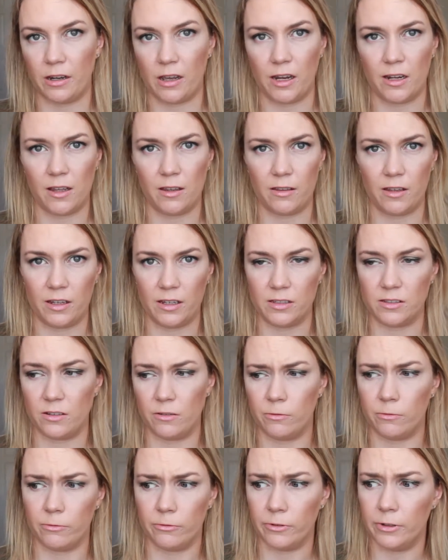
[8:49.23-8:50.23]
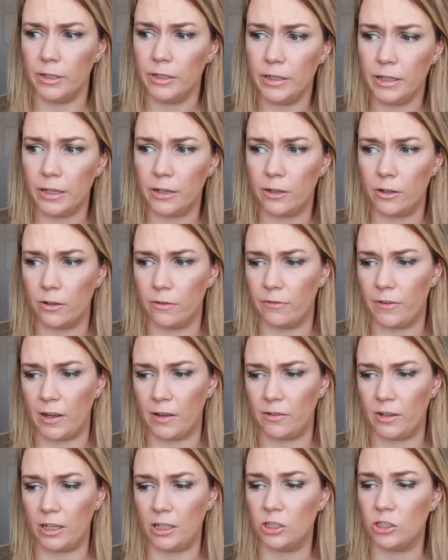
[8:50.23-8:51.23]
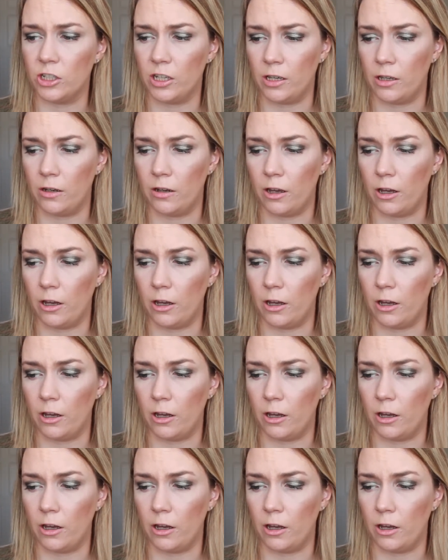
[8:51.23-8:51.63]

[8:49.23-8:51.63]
I think it's a really good foundation.